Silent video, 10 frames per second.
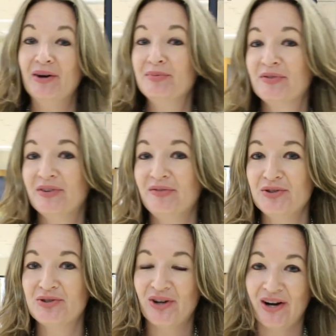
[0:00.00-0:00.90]
hopes for the
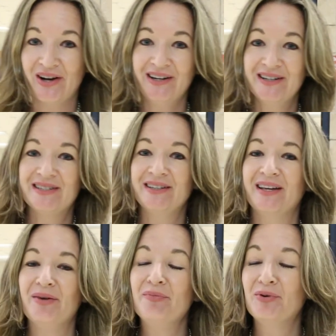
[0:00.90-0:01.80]
future are to
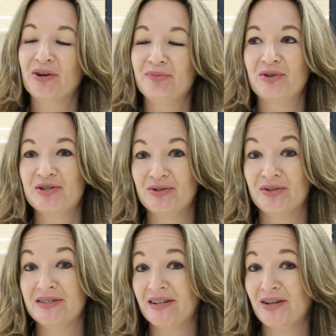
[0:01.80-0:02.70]
get more and more
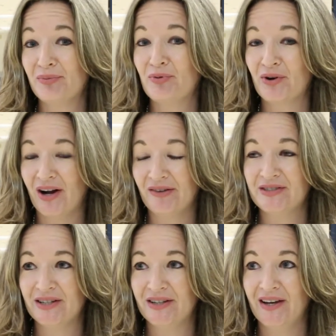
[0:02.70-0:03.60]
students in here more
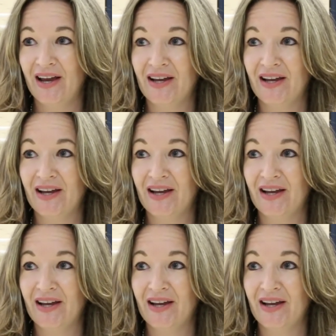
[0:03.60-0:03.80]
often